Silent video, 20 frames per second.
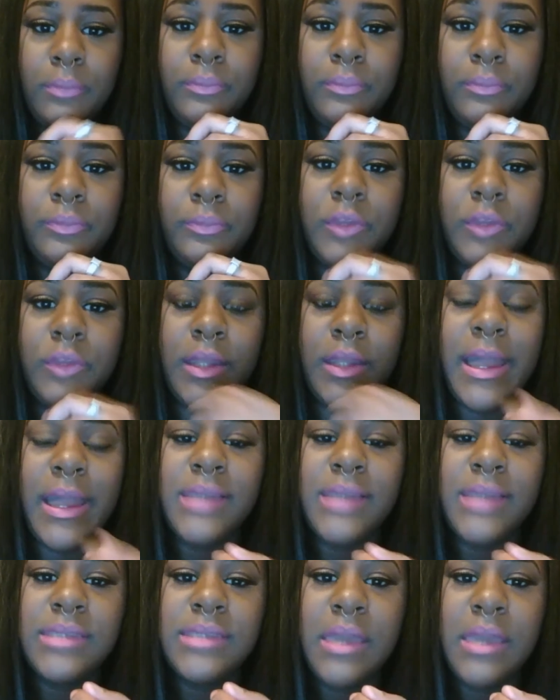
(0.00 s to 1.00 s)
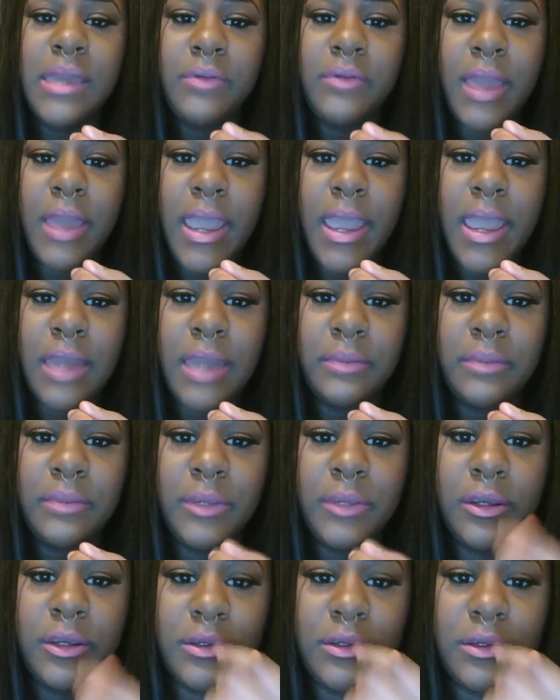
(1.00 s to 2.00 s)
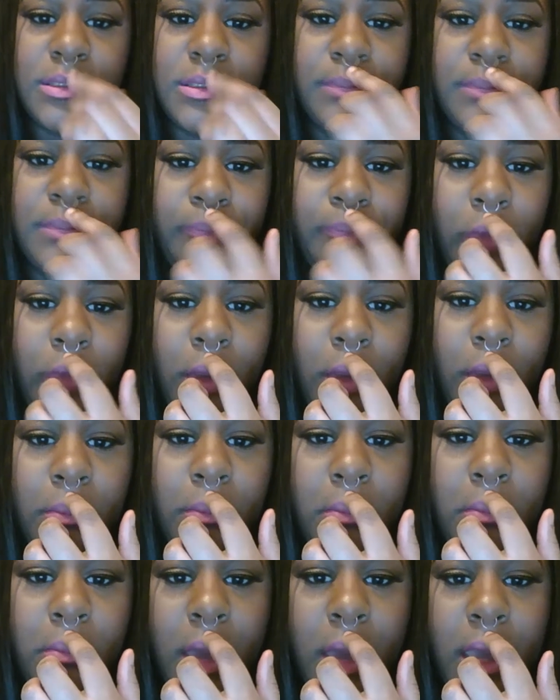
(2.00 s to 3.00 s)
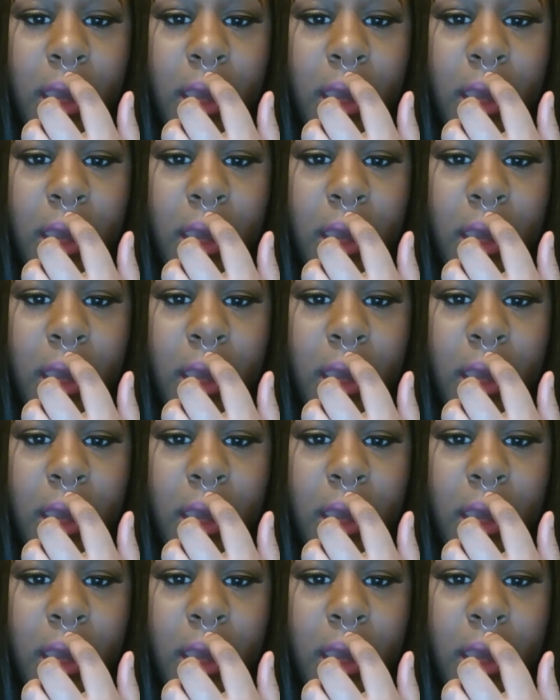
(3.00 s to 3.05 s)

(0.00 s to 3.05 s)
The last time I had it pierced, my